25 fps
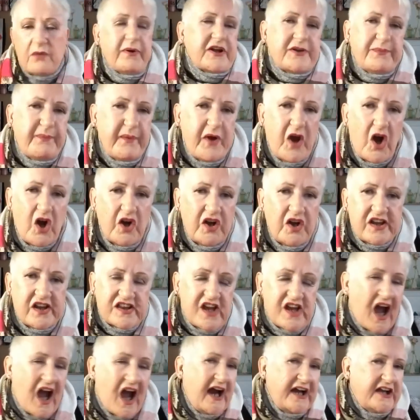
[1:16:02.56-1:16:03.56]
But to be
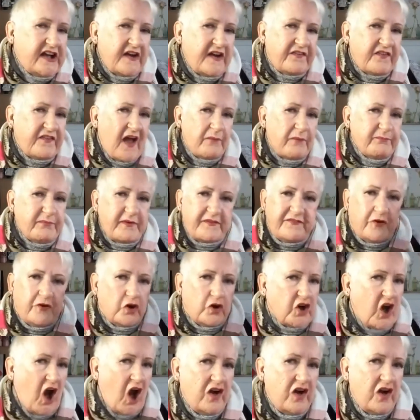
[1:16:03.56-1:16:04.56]
honest, I did that
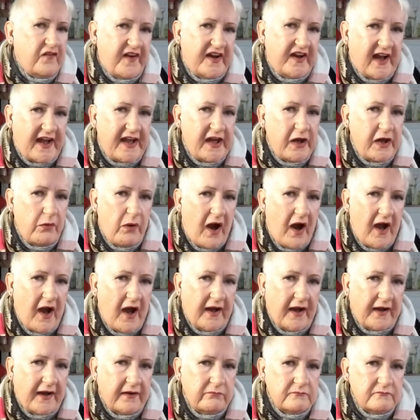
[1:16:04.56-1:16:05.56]
before COVID
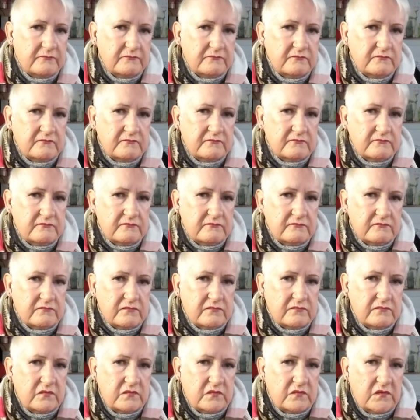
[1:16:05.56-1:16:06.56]
anyway.
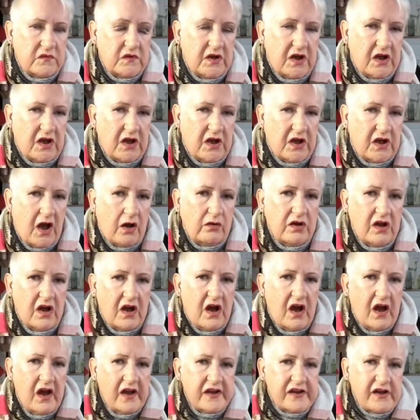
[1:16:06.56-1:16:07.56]
Mm-hmm. You know,
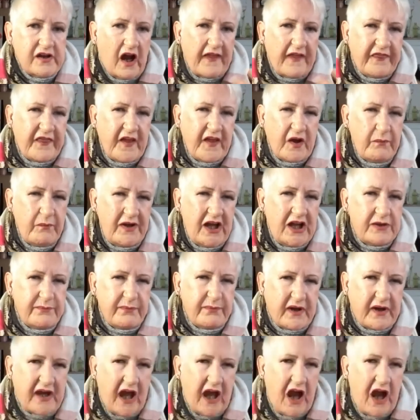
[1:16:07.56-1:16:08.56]
so I think we need to be
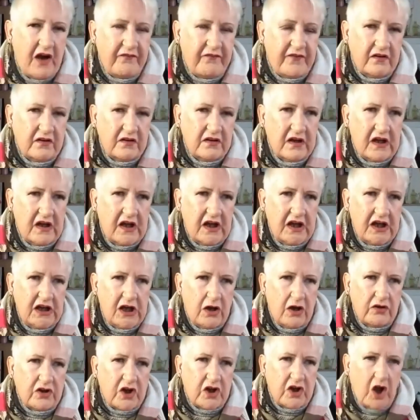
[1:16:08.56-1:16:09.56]
careful. You
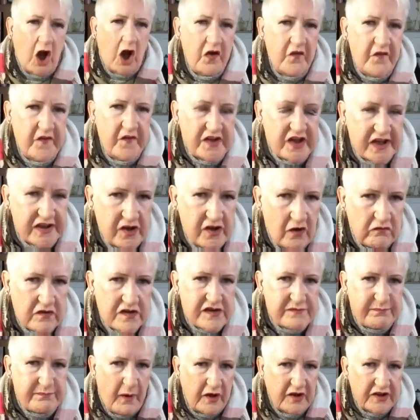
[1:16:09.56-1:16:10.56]
know, COVID is not
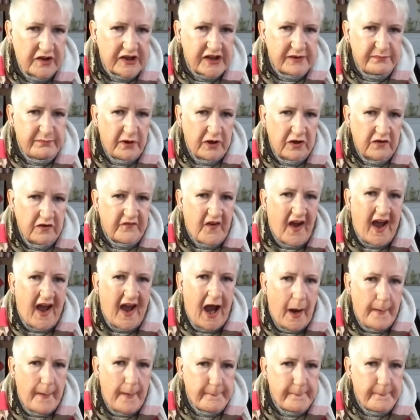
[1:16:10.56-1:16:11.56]
responsible for
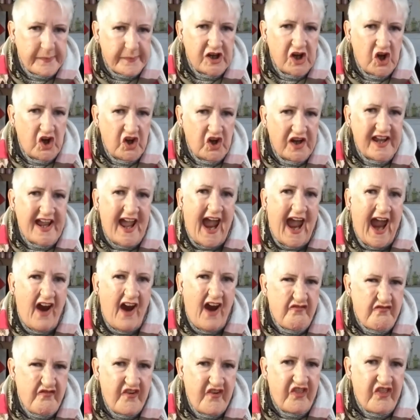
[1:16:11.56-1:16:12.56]
absolutely
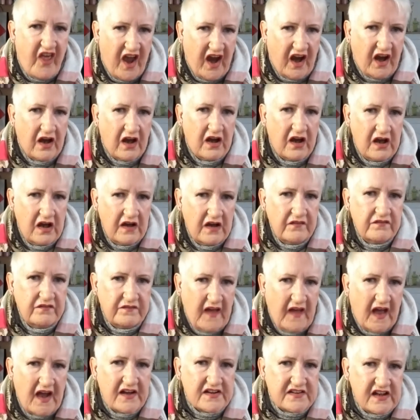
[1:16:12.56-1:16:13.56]
everything
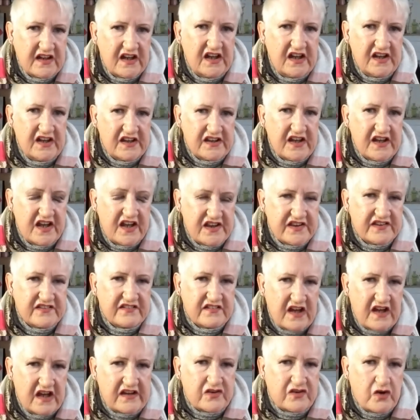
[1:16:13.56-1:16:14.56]
that is is,
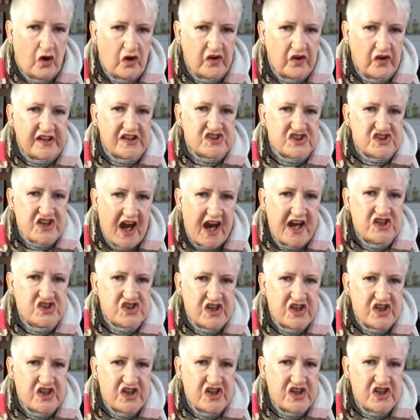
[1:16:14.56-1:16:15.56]
is causing
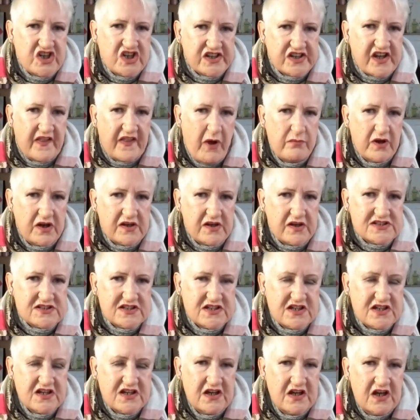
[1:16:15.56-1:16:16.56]
changes at the
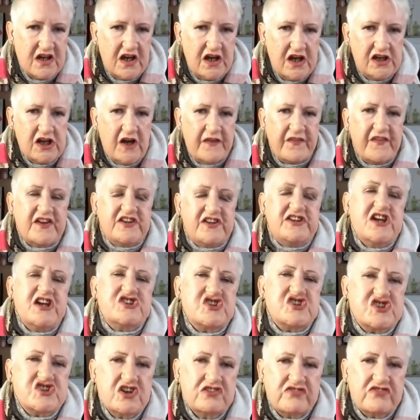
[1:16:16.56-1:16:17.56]
moment. You know, mm-hmm. the
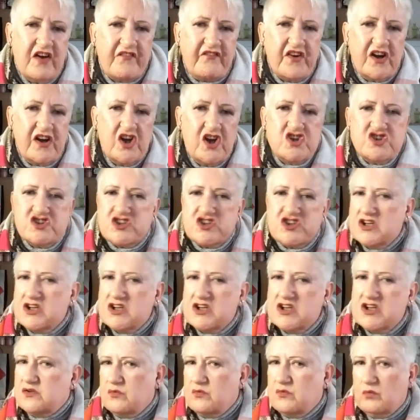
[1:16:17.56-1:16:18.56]
digital
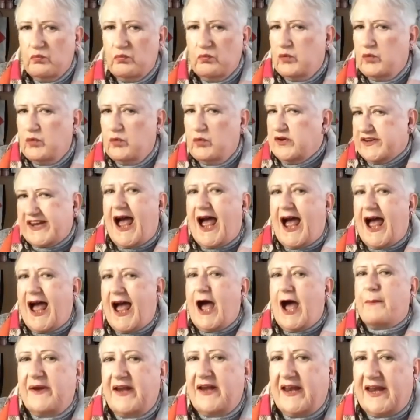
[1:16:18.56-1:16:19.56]
revolution w- was
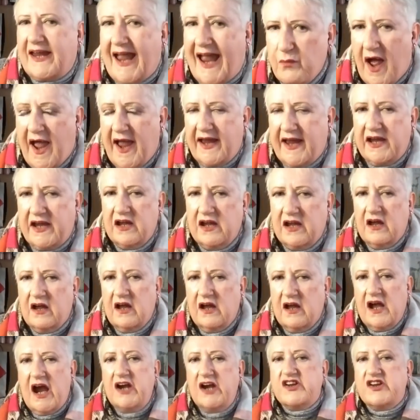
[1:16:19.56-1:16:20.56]
happening
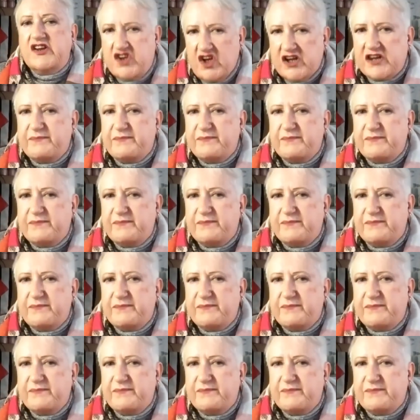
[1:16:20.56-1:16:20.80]
anyway.